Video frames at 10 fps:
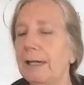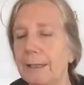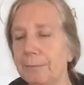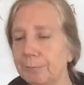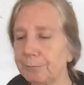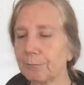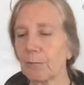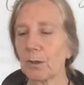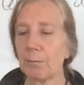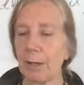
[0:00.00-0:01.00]
Um,
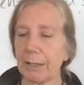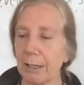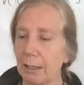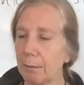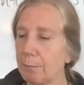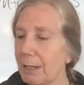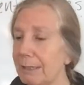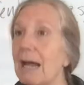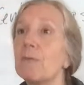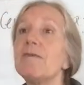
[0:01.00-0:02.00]
but uh, but
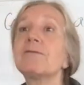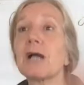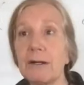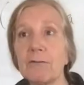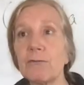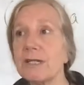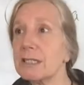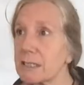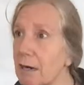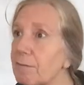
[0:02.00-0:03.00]
now we've kind of
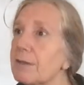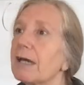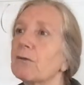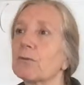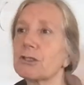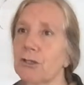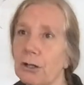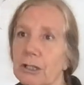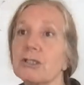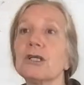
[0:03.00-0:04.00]
rediscovered that, and we're
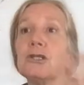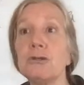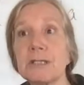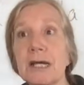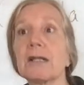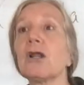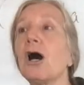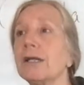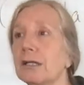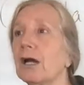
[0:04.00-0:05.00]
starting to use that a
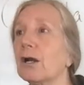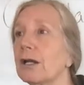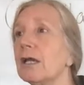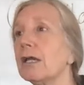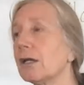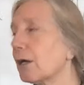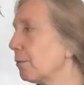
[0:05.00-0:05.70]
lot in our in